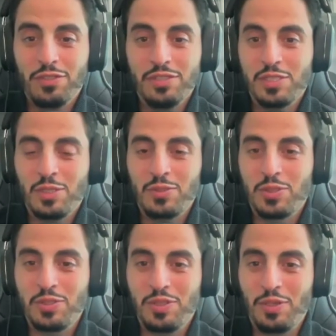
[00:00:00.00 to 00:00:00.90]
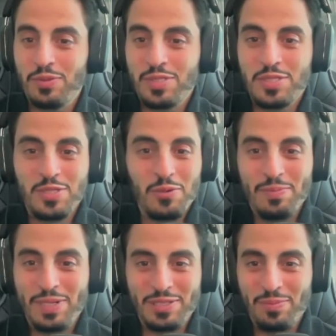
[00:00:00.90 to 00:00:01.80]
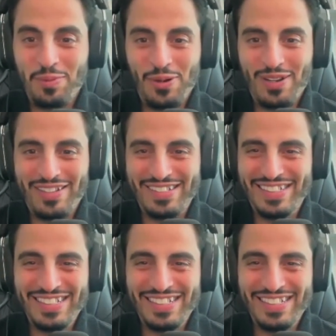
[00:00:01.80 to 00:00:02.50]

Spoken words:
full disclosure, there was so much more.